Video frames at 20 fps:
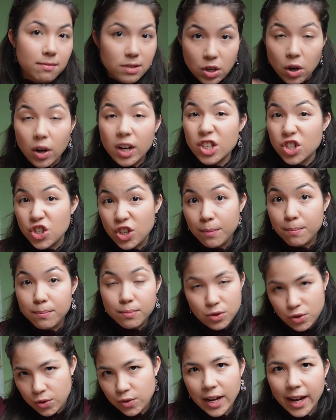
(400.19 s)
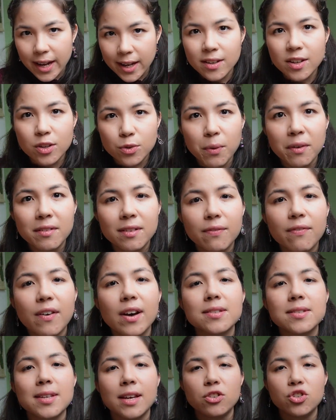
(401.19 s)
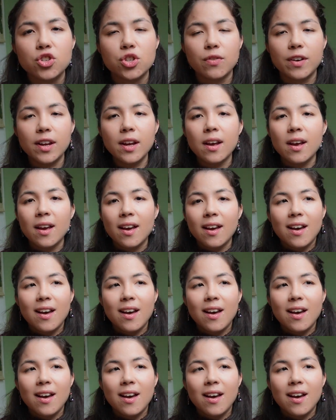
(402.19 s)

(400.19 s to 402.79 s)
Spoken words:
scholarship today in the 21st century.